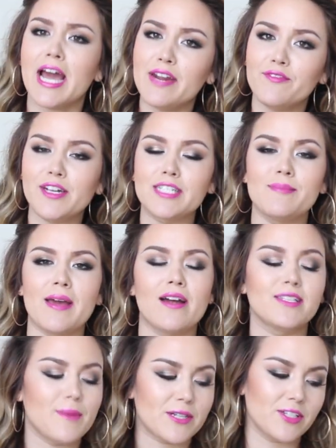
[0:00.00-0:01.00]
kind of freaks me
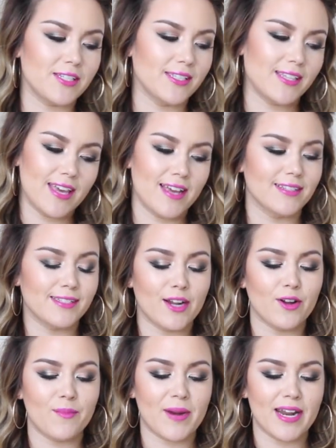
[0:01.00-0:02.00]
out, especially since Keegan's
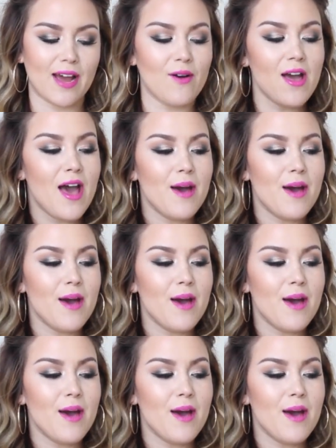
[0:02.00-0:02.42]
not home right now.